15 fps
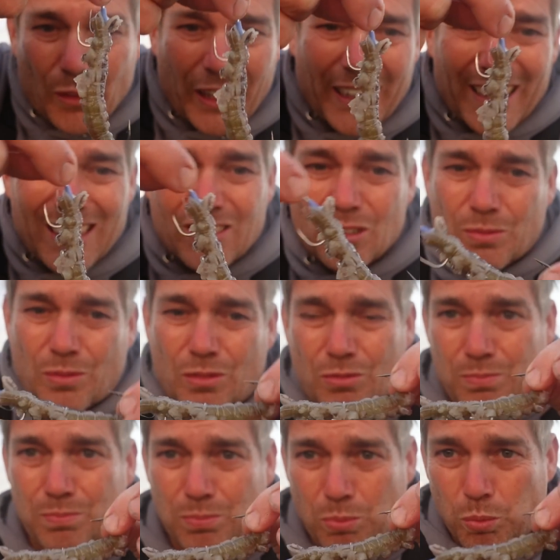It is
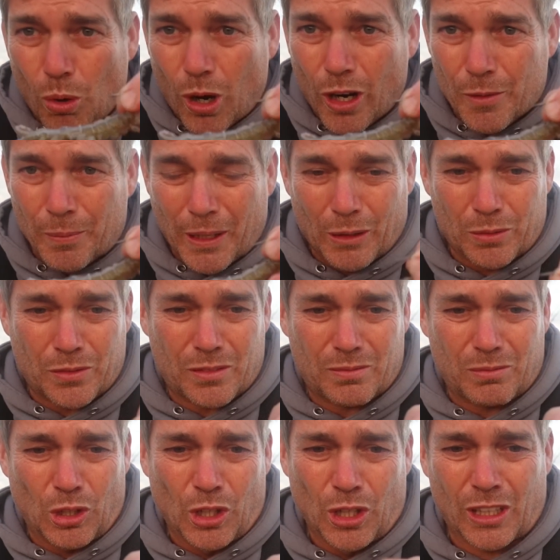a wide mouth
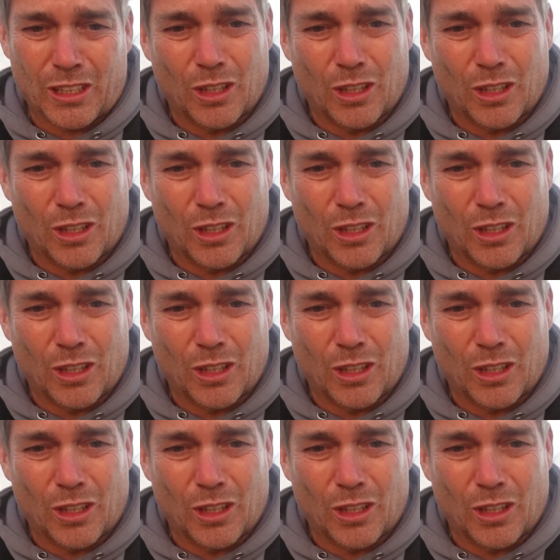hook,